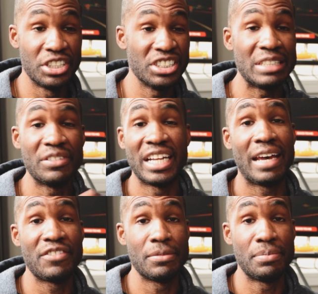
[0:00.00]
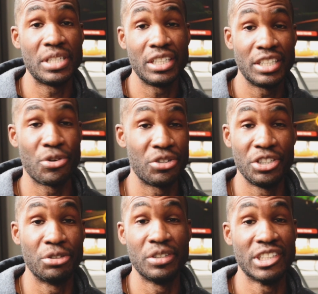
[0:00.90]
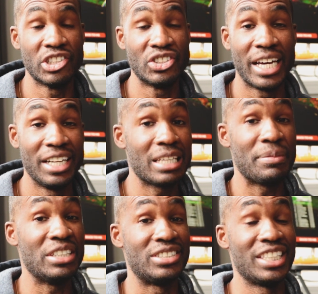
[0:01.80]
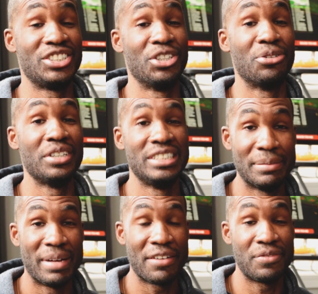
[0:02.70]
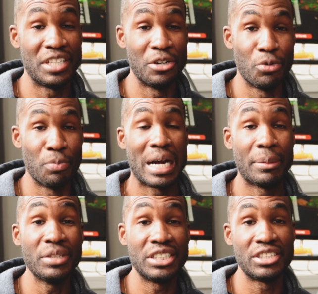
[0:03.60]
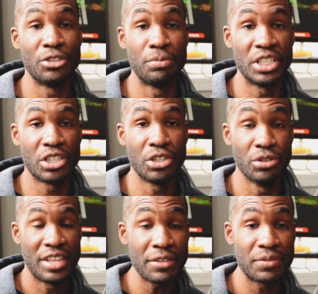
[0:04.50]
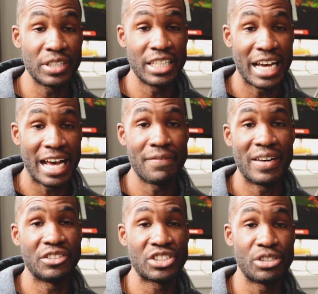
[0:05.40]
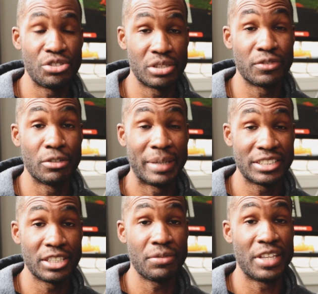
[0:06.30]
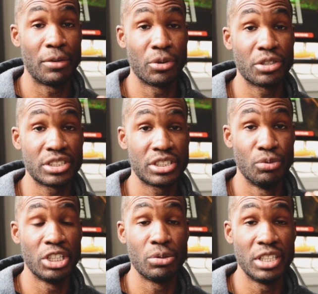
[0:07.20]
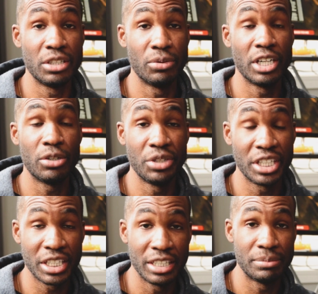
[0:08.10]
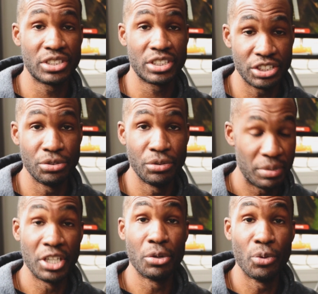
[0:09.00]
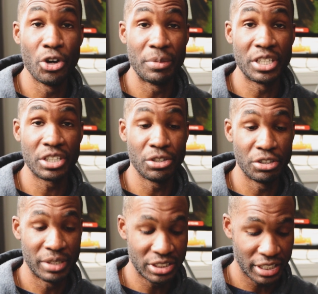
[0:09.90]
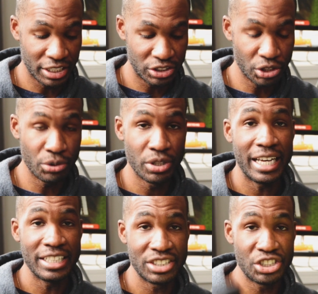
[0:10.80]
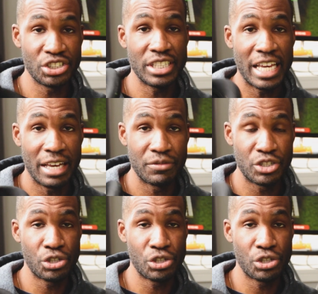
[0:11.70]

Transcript: It doesn't even have to be 30 degrees outside. It could be 60 degrees and my feet will probably still be cold. Thankfully, I found a solution for myself that works really, really well when it comes to being warm in the colder months ahead. So I essentially have